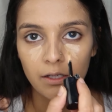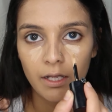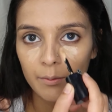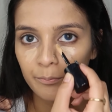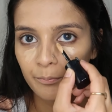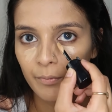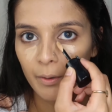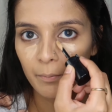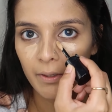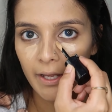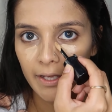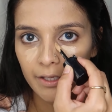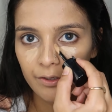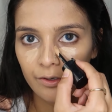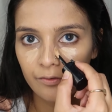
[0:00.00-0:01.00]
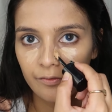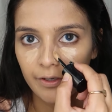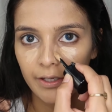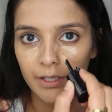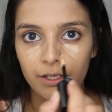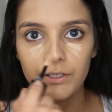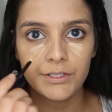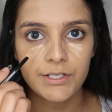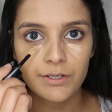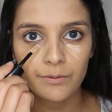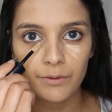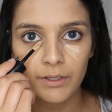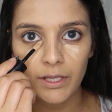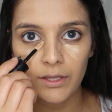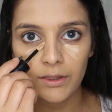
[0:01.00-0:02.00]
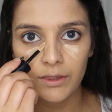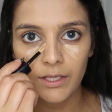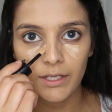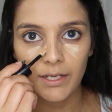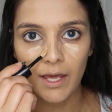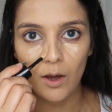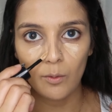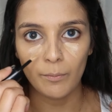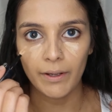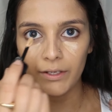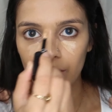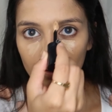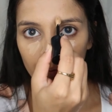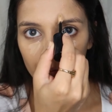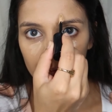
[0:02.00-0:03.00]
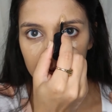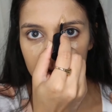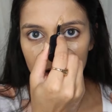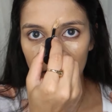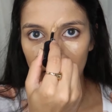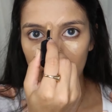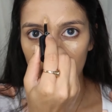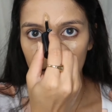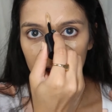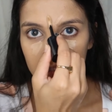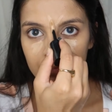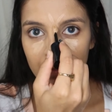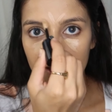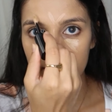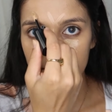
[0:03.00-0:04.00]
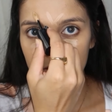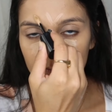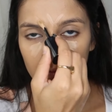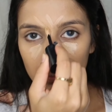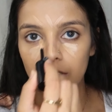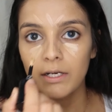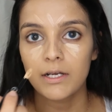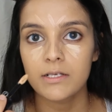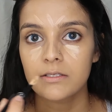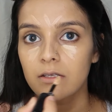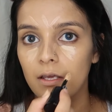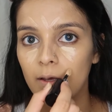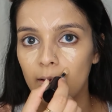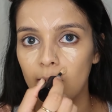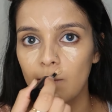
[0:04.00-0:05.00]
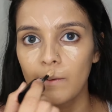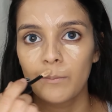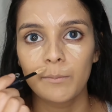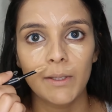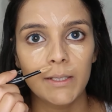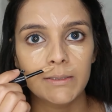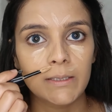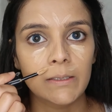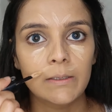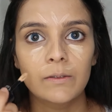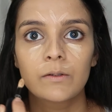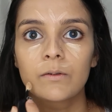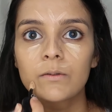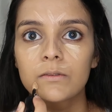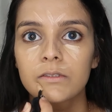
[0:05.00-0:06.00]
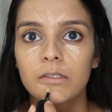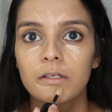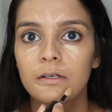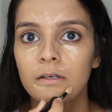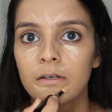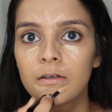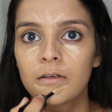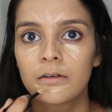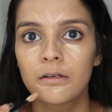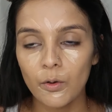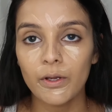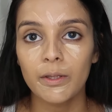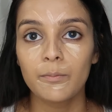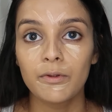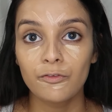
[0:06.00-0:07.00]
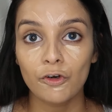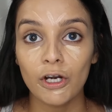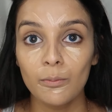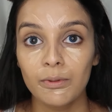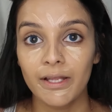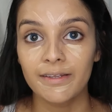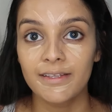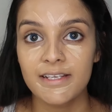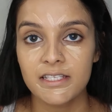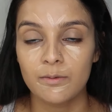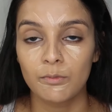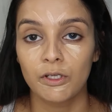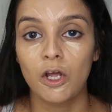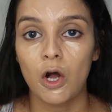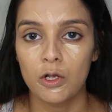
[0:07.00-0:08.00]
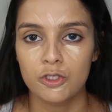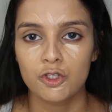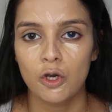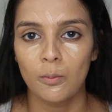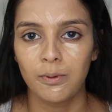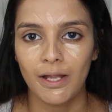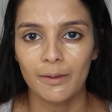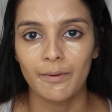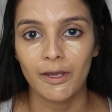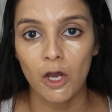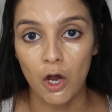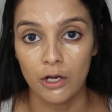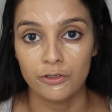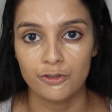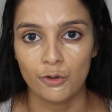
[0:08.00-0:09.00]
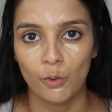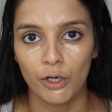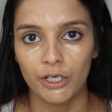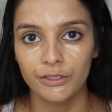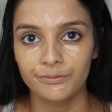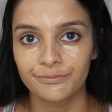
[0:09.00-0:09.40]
I'm applying it over here to really thin out my nose because Madison Beer has like an amazing nose. Okay, before I blend this, I'm going to also apply my contour.